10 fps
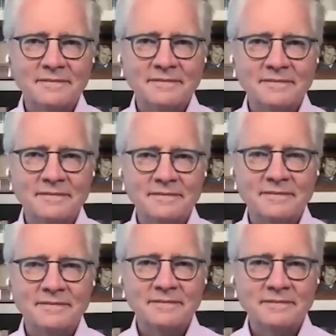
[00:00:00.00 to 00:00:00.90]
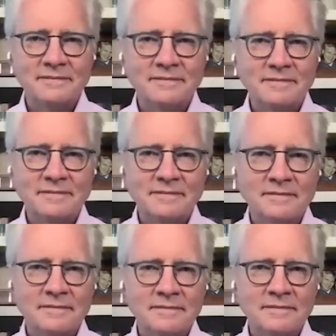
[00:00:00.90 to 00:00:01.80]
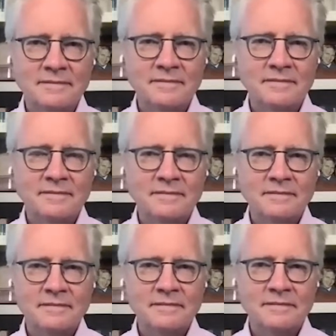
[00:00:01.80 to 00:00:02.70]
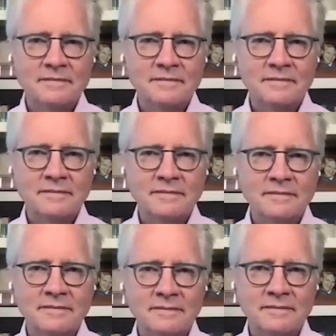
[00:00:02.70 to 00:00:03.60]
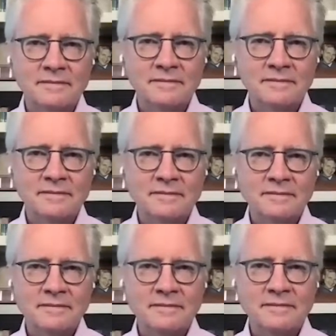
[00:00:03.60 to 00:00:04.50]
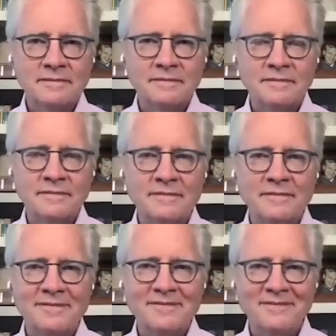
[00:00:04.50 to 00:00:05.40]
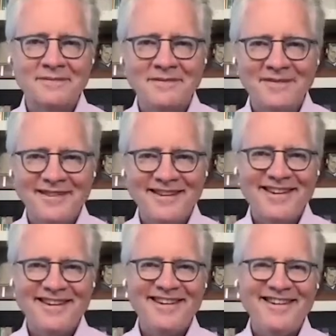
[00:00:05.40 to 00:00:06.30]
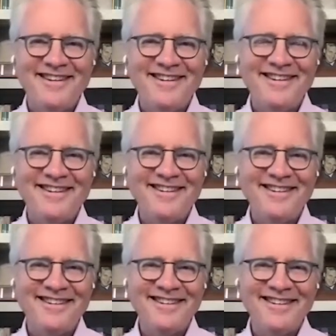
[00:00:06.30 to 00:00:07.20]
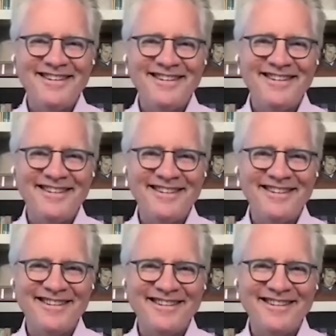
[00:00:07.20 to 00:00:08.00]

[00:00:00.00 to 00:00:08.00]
This person isn't speaking.